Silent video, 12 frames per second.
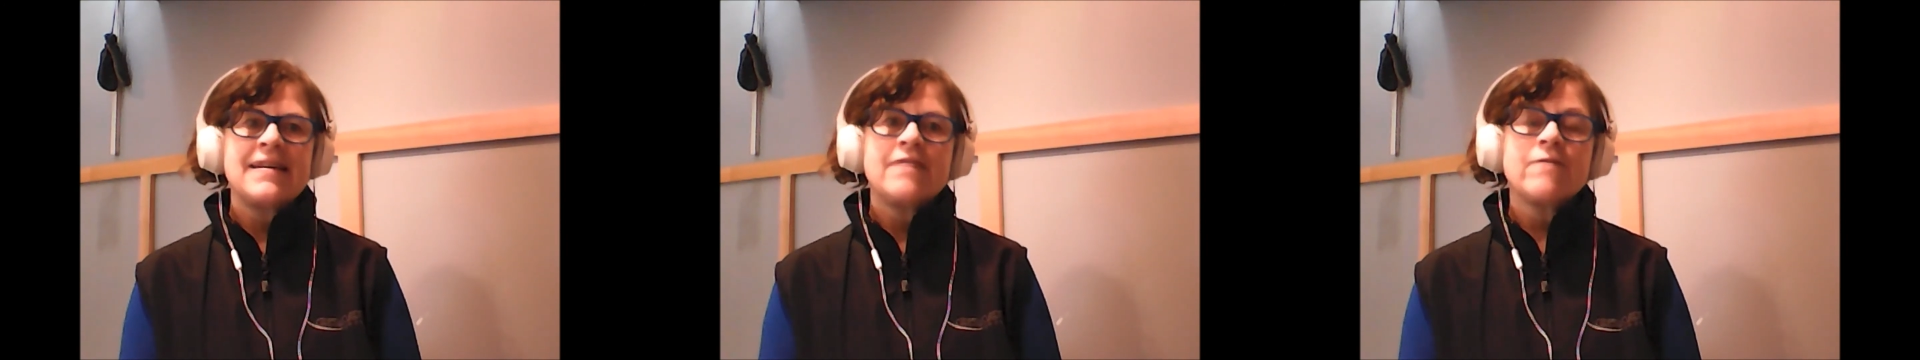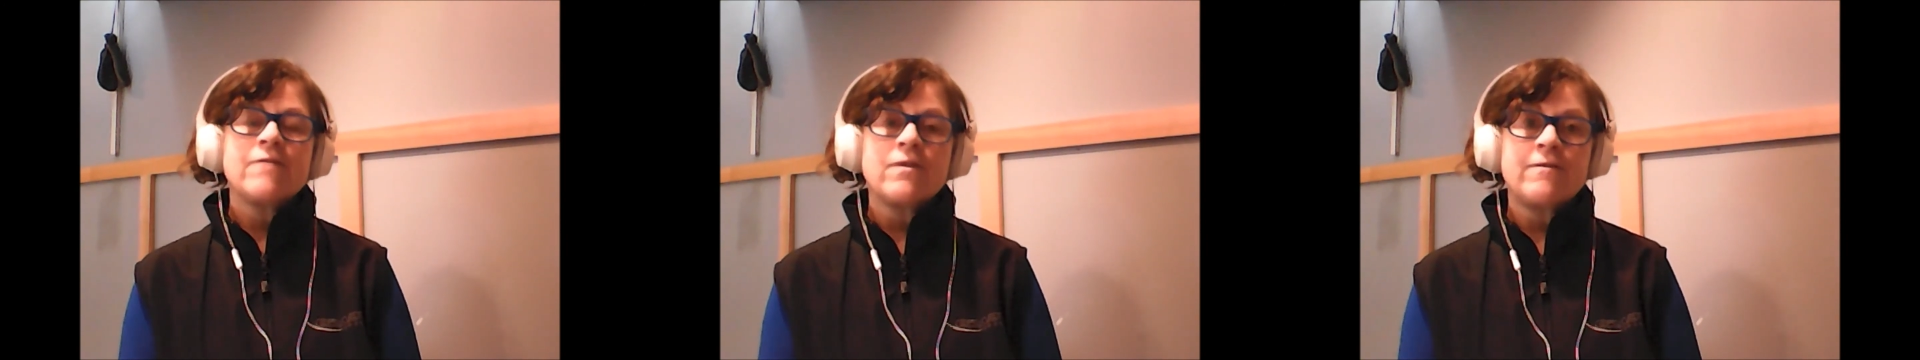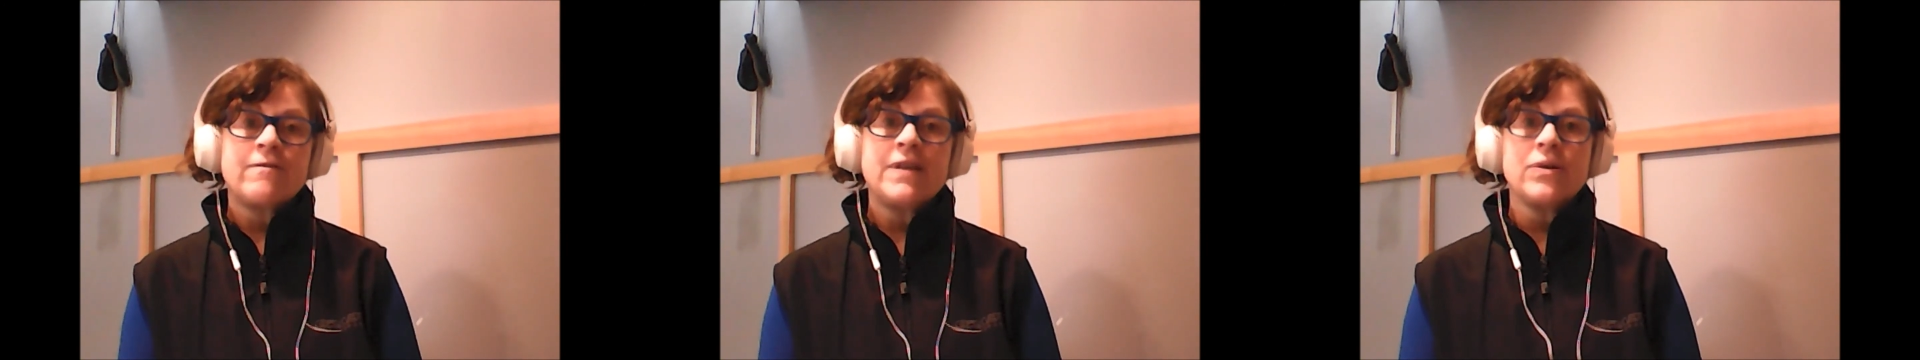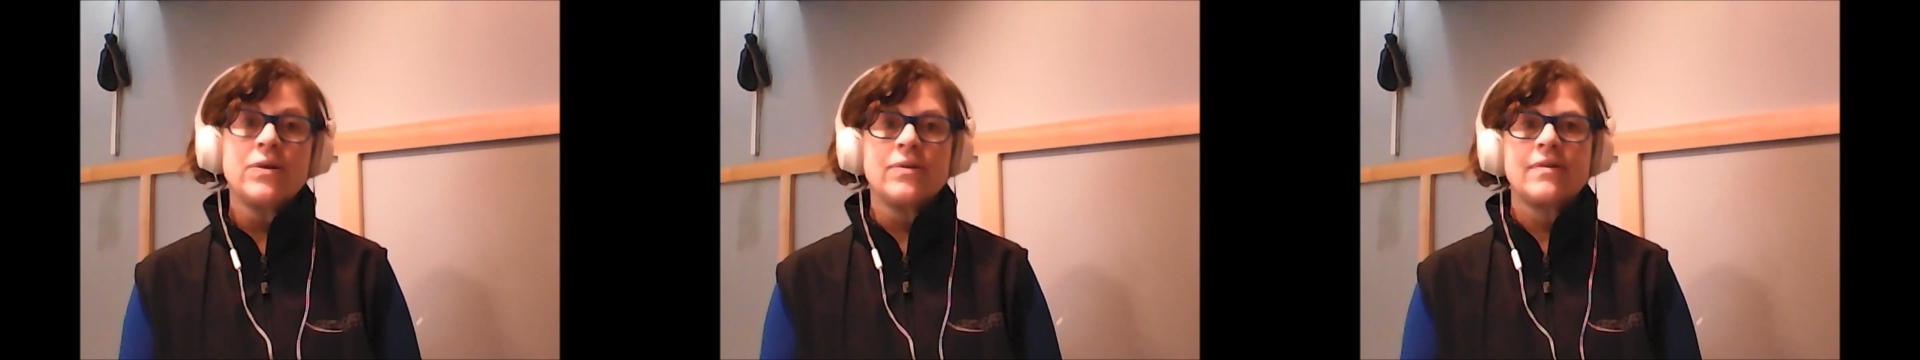for
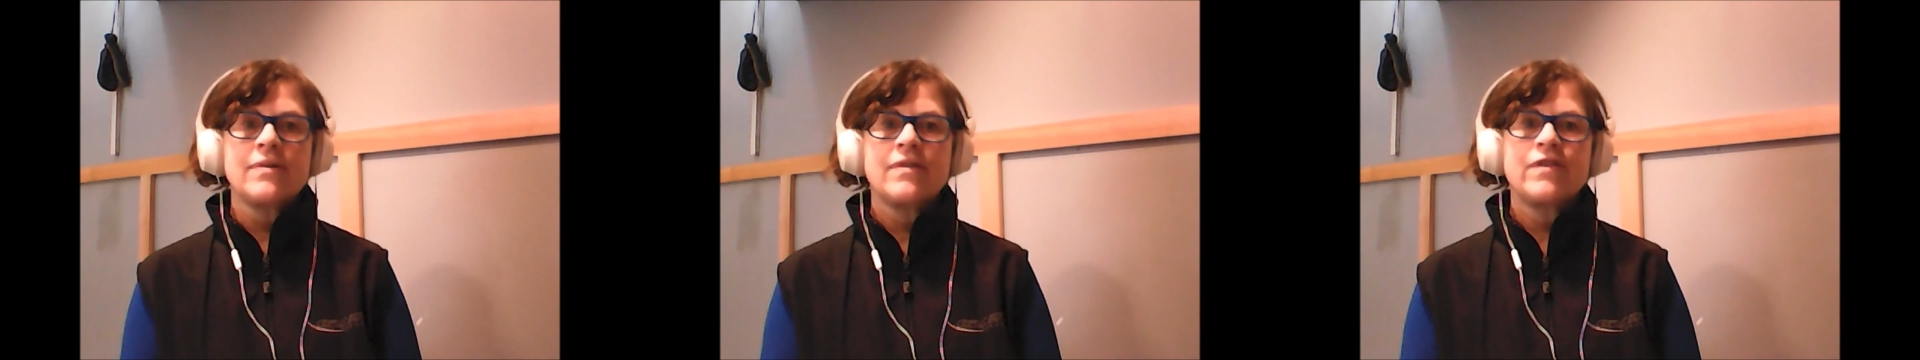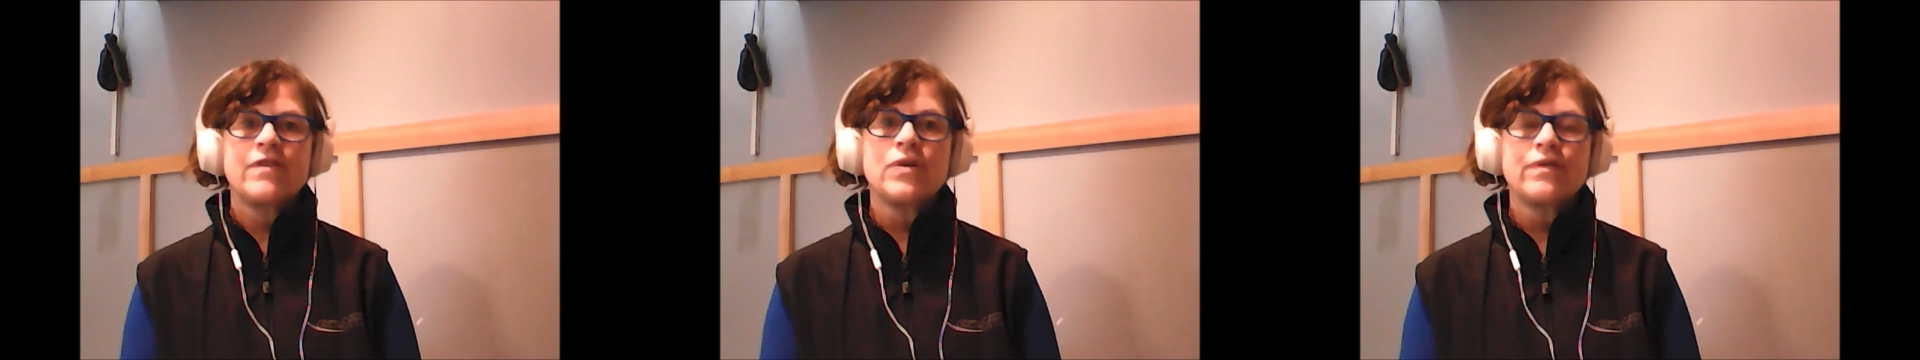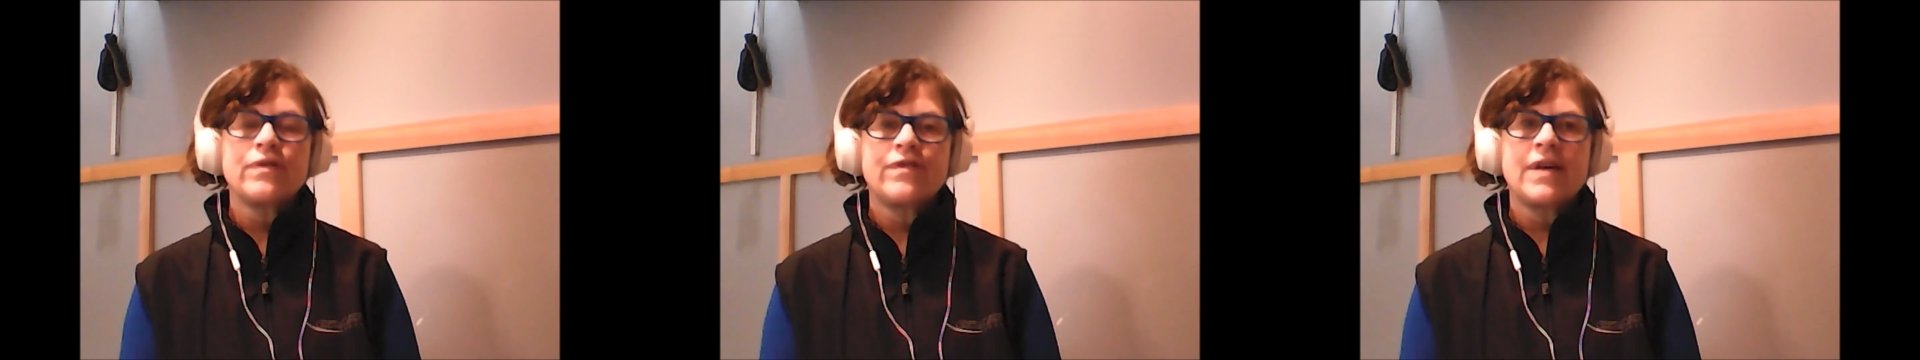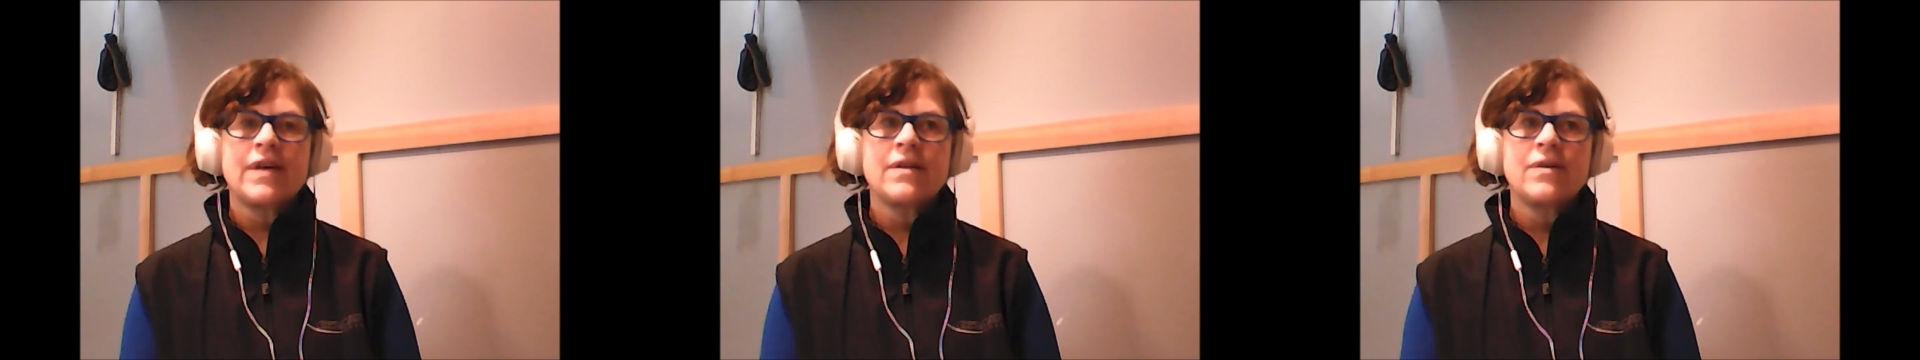fear of
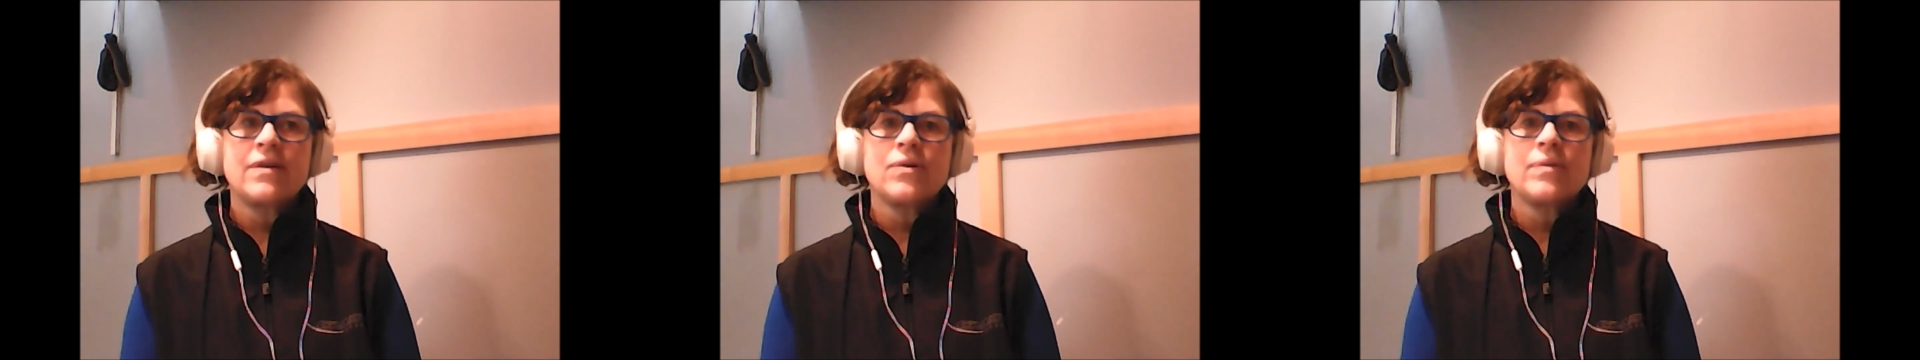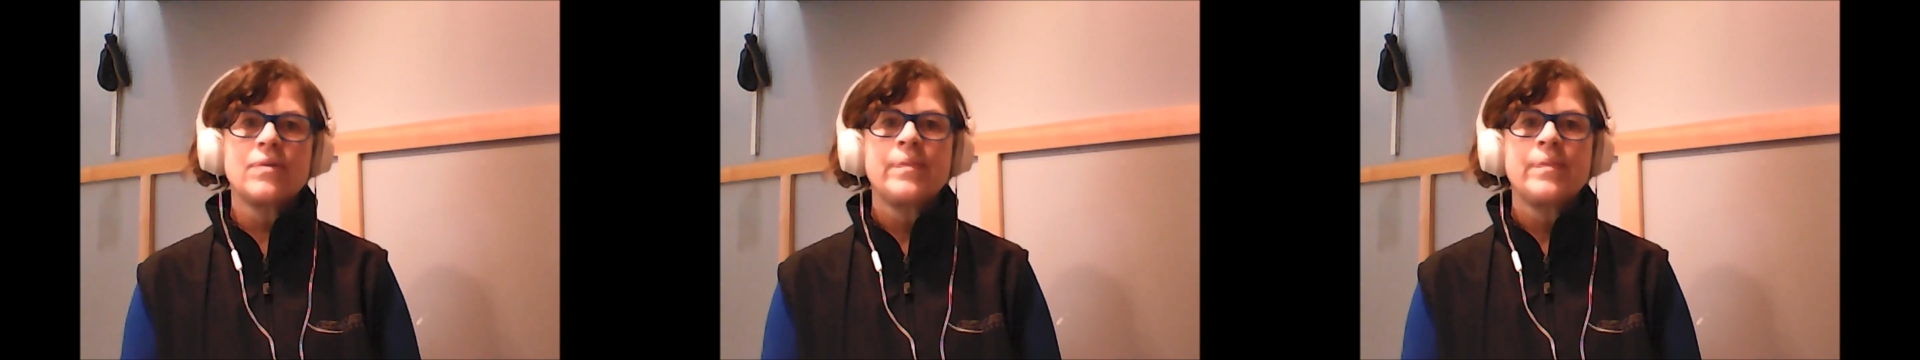failure,